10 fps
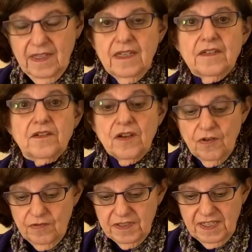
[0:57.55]
It
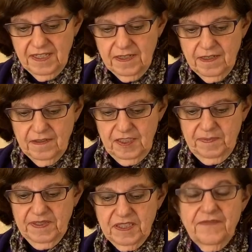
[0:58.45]
goes in
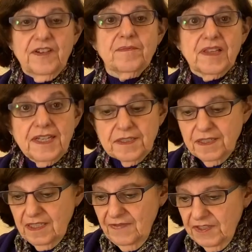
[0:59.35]
specific places
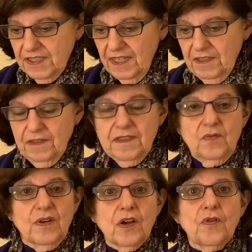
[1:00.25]
in the sentence, and
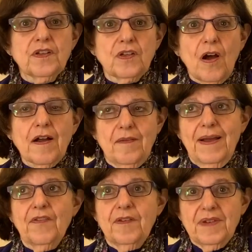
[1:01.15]
we're going to talk
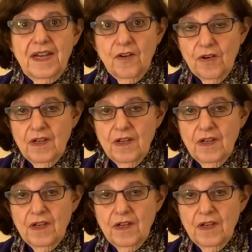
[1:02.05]
about them now.